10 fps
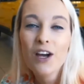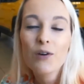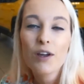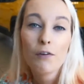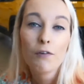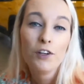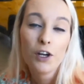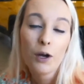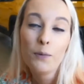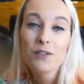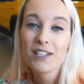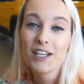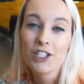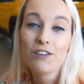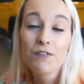we have a phenomenal
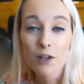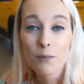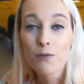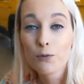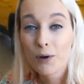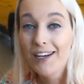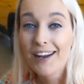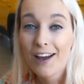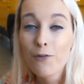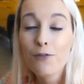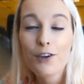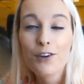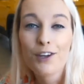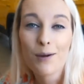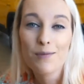selection available right now for you to
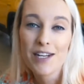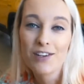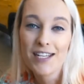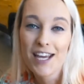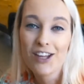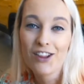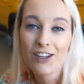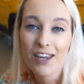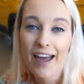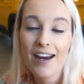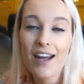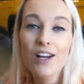come down and take a look at.